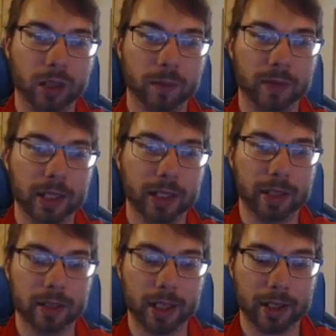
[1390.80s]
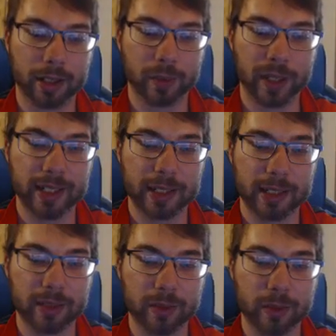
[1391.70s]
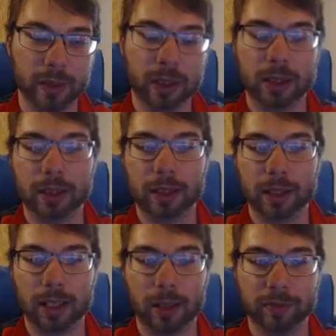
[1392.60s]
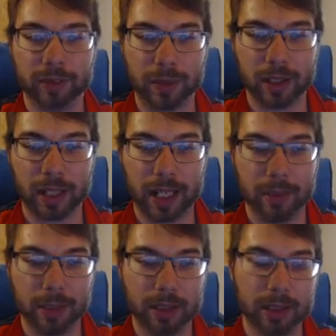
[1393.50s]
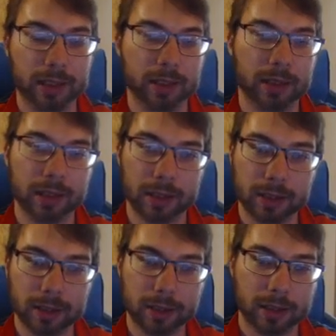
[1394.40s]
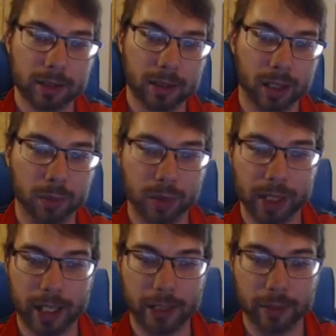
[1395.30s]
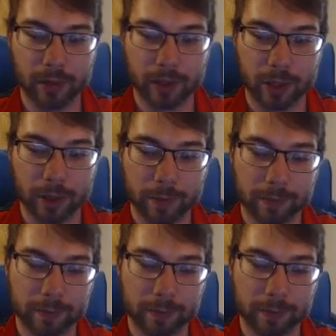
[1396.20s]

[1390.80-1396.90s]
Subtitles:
Hopefully nothing crazy to come from our Kaiba. Our boy Kaiba over here.